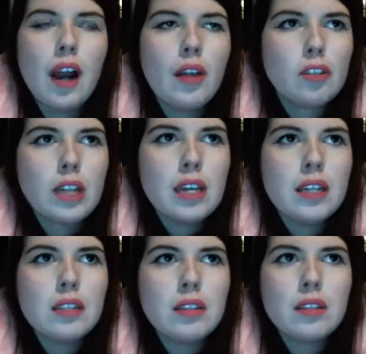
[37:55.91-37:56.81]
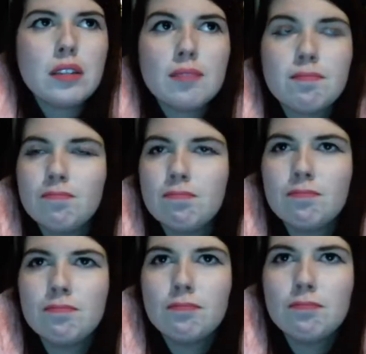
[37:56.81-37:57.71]
Other days,
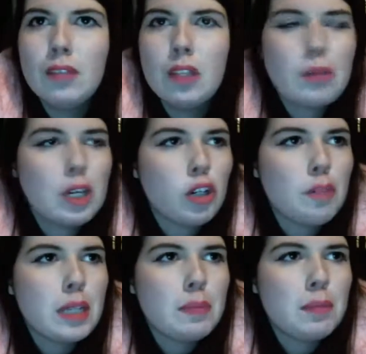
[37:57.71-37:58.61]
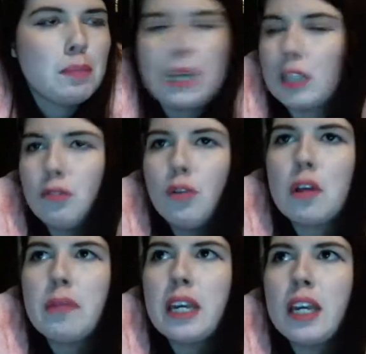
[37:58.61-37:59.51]
either my group has been picked
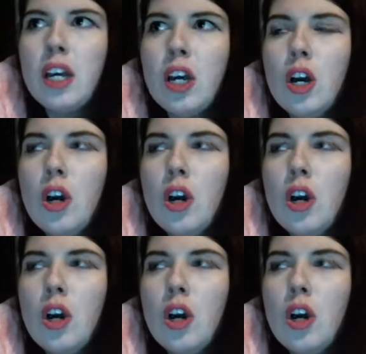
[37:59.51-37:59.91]
for me,